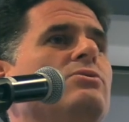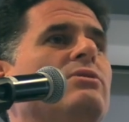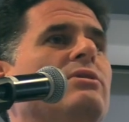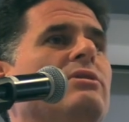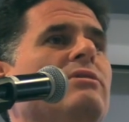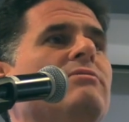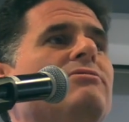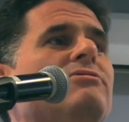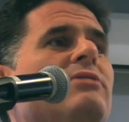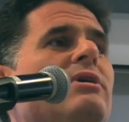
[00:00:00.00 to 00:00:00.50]

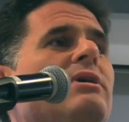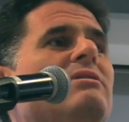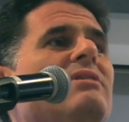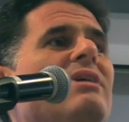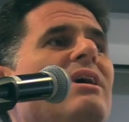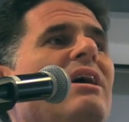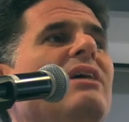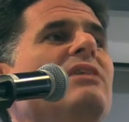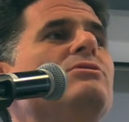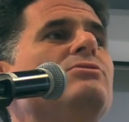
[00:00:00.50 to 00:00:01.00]
confront the
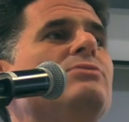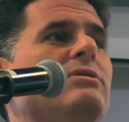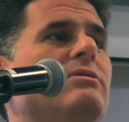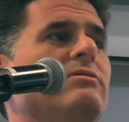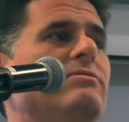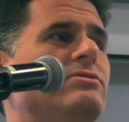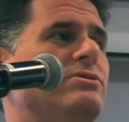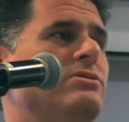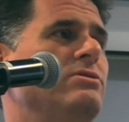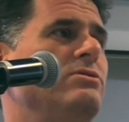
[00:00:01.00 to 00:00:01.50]
hatred
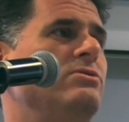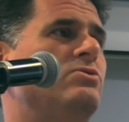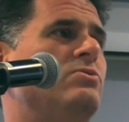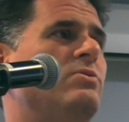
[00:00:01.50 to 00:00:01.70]
of Jews